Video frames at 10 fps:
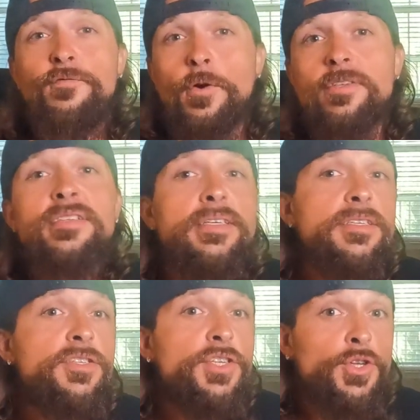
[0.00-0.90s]
First
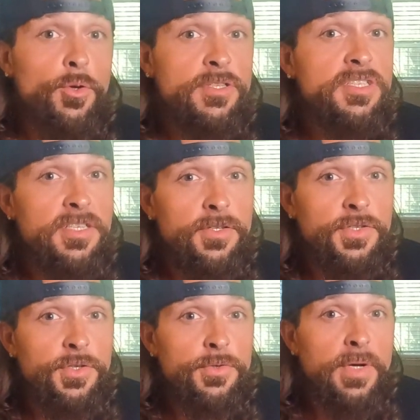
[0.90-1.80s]
is you're still
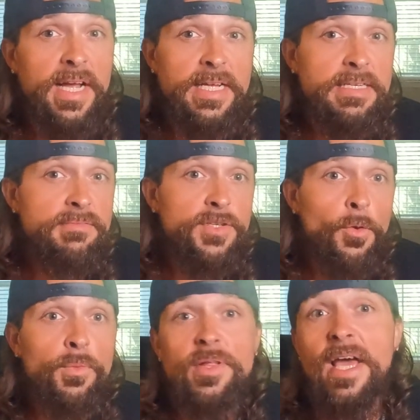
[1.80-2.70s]
new and
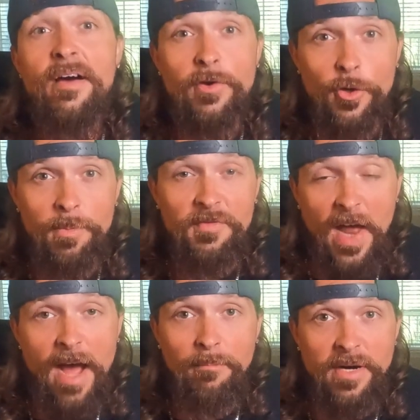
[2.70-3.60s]
don't really have a group of
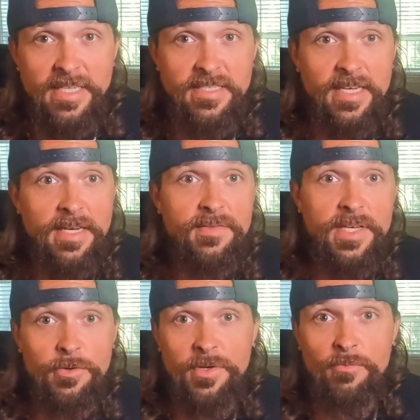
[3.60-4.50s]
dive buddies yet
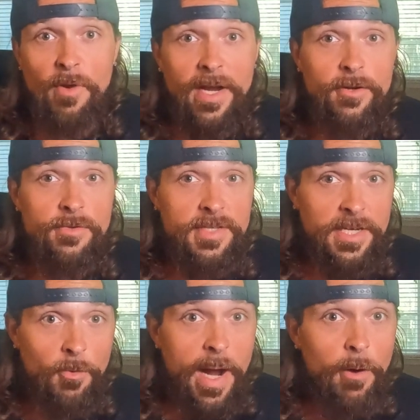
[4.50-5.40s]
that you can regularly
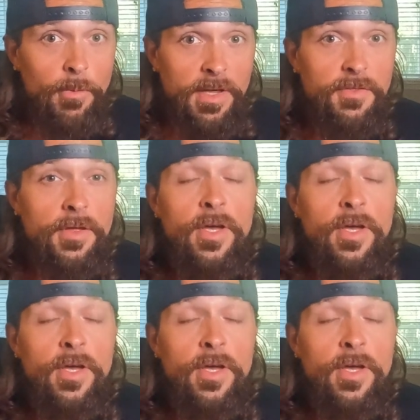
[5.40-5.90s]
go out with.